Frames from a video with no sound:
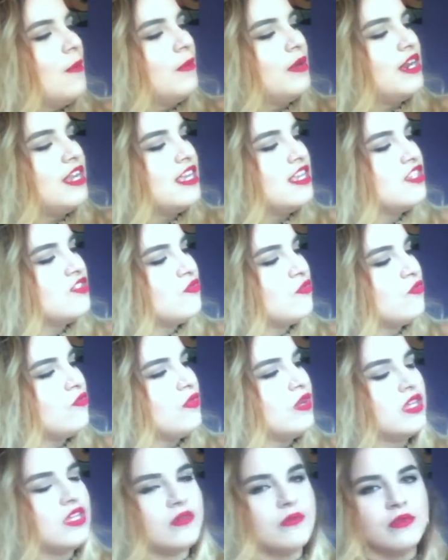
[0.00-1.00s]
But it is
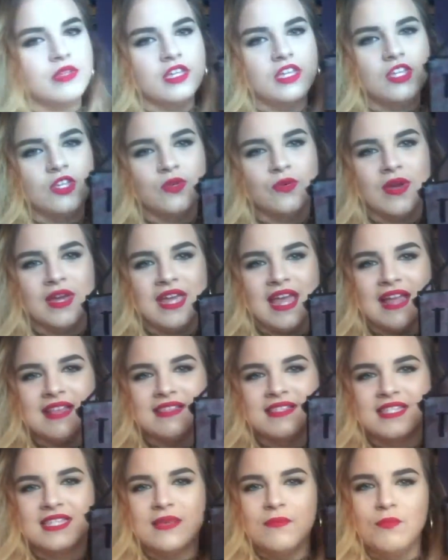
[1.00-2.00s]
really, really cute.
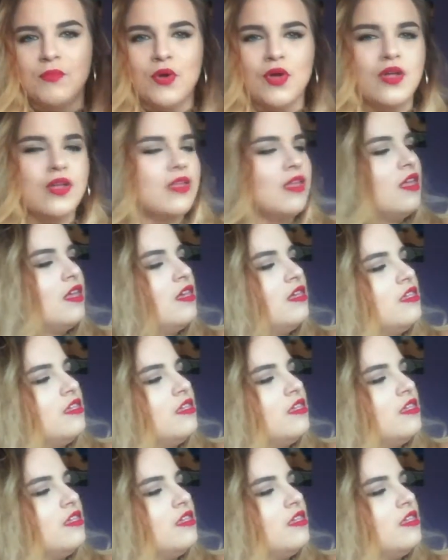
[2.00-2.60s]
Again, simple,